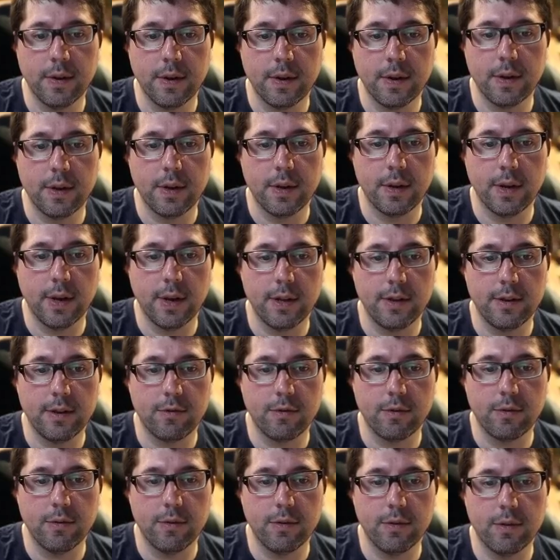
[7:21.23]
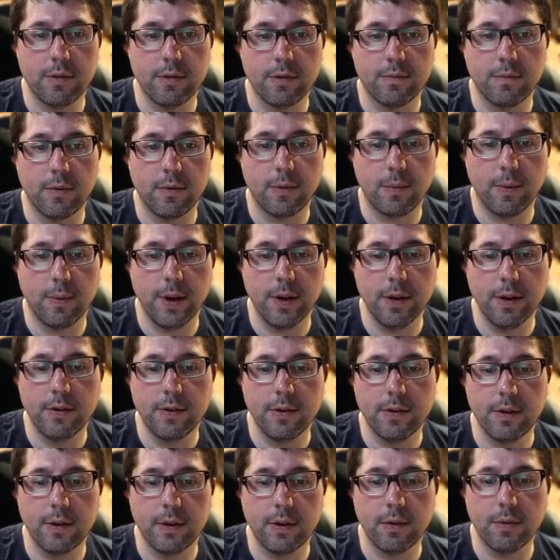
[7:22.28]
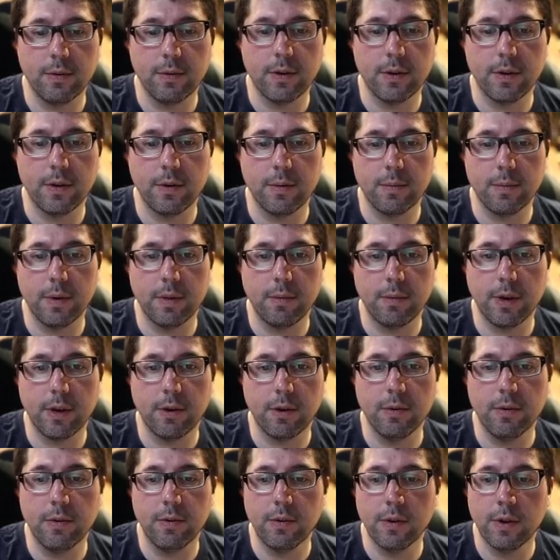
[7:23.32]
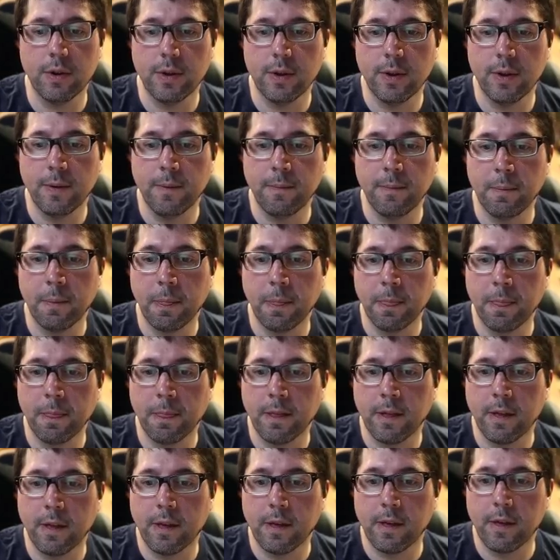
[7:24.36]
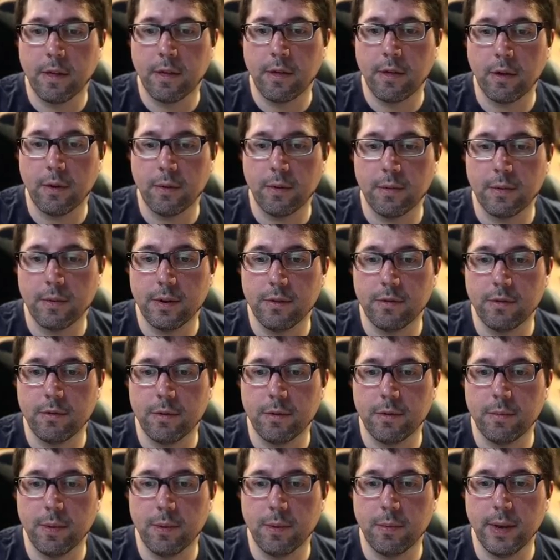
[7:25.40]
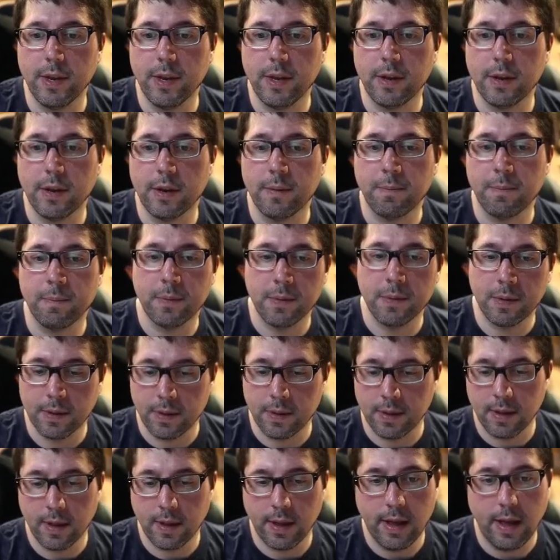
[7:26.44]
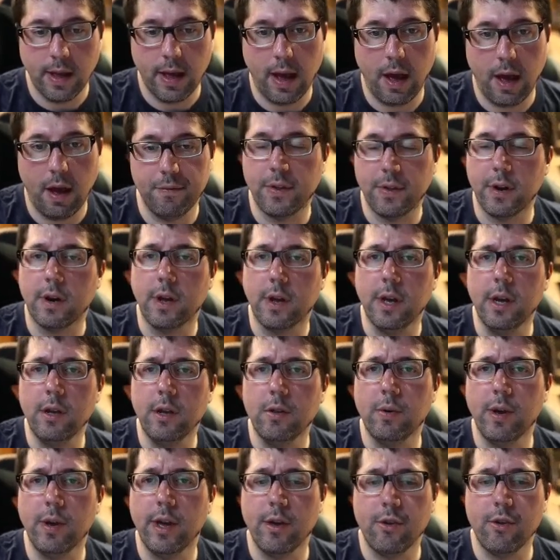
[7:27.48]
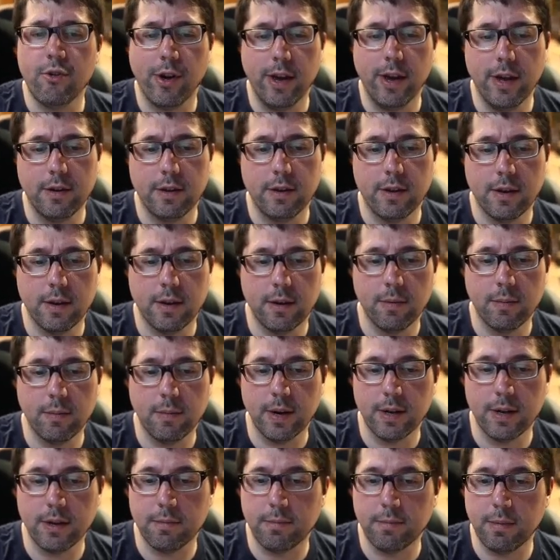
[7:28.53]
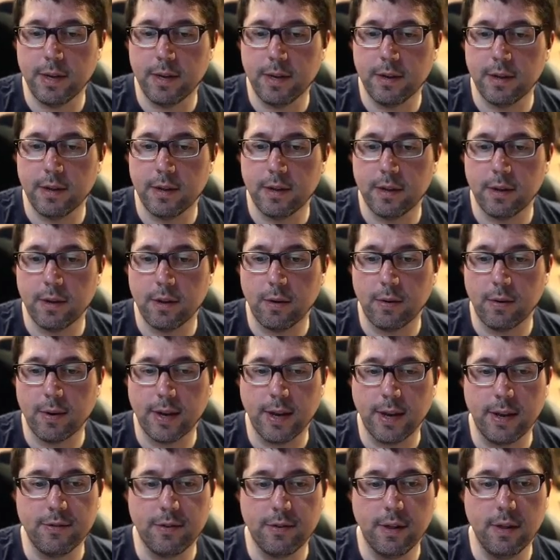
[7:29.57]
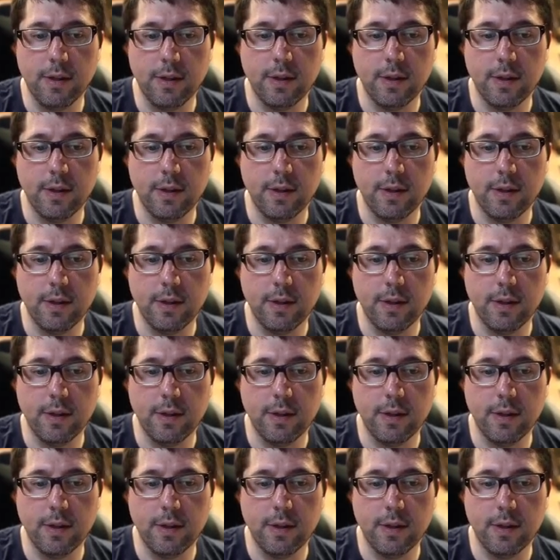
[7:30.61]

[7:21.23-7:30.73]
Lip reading: knight is good for white, rook will be good, so this would be winning. After king to h8, white played long castle,